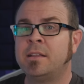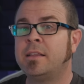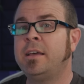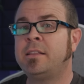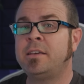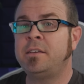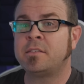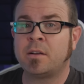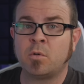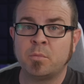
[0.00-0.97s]
Likely,
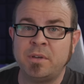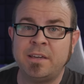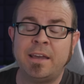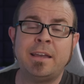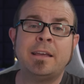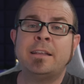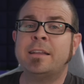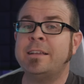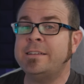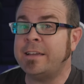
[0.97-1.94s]
there will be a
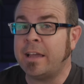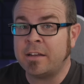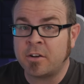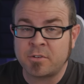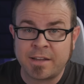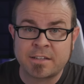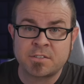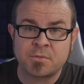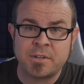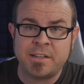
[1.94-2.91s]
ninety-eight hundred
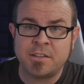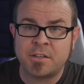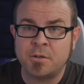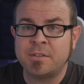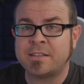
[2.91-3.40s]
X three D though,